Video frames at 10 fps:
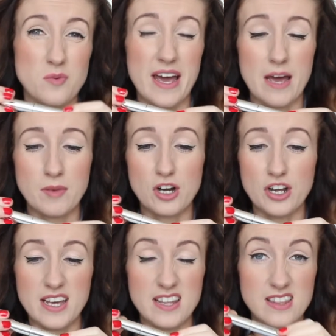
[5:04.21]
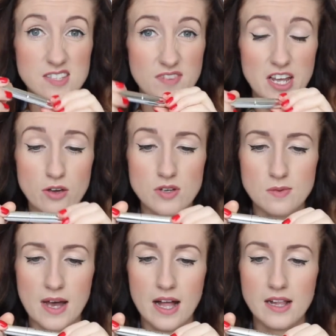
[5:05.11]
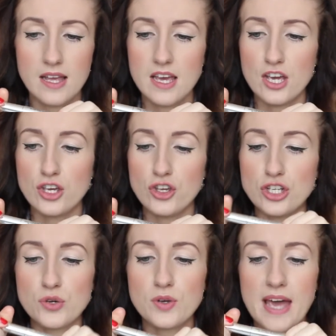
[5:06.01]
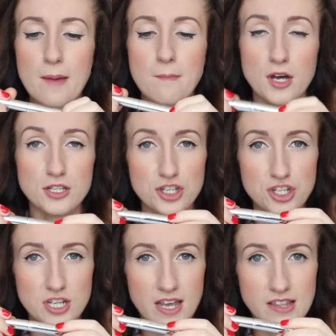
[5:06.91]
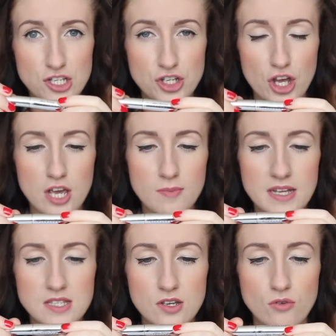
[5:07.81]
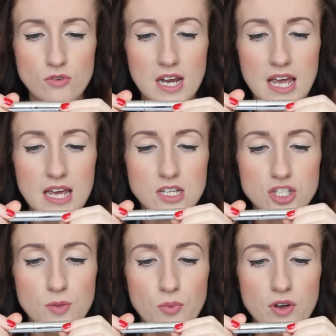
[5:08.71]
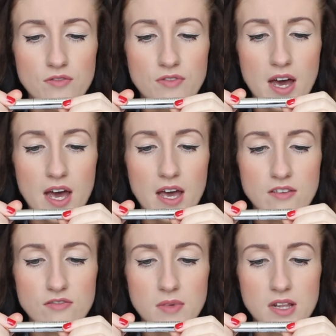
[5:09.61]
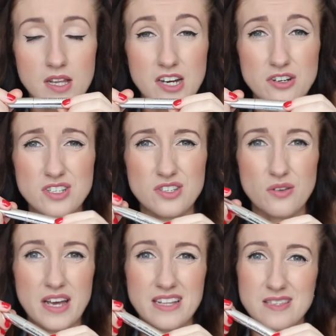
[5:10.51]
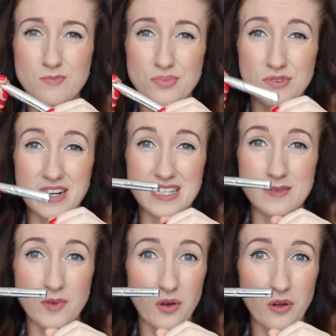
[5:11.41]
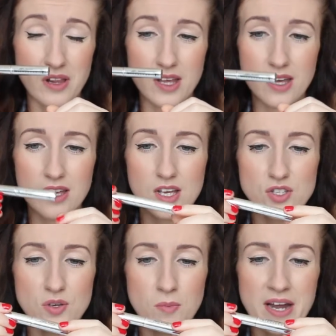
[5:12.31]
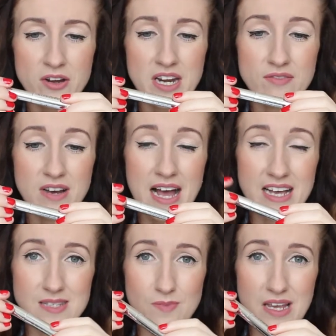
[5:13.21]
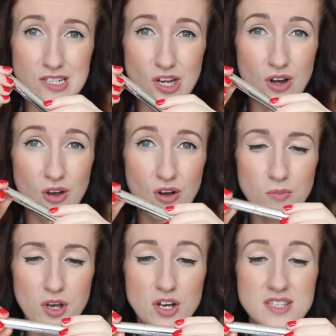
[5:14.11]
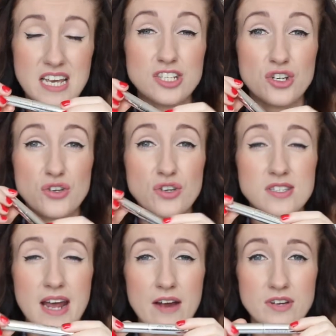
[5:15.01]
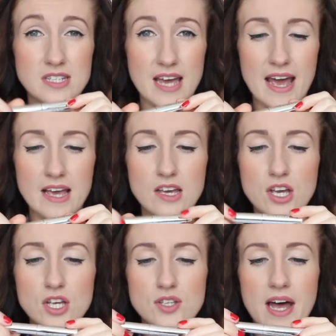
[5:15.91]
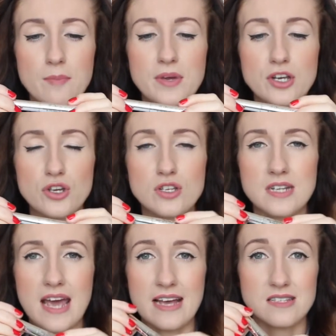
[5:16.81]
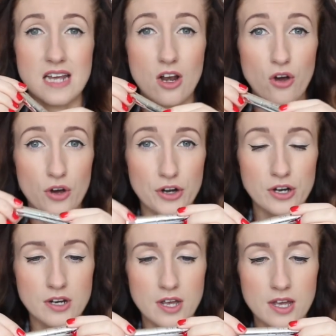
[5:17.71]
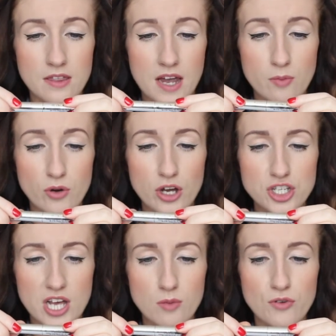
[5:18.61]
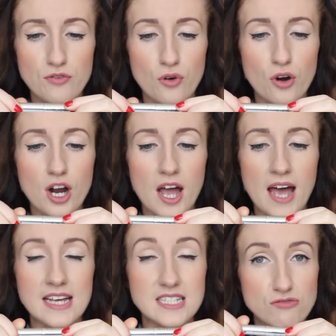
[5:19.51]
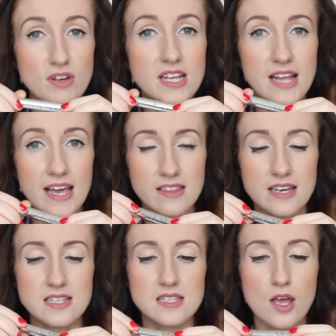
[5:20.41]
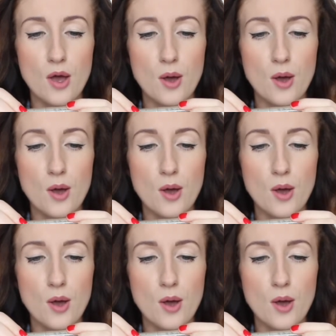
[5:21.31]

why I'm including it in this video as well. You don't get much in the tube. It's only 2.5 milliliters, so that's pretty small. So it might not even last me too long because I do use it every day. So I have been using Estee Lauder, their brow gel before, and I did really like this.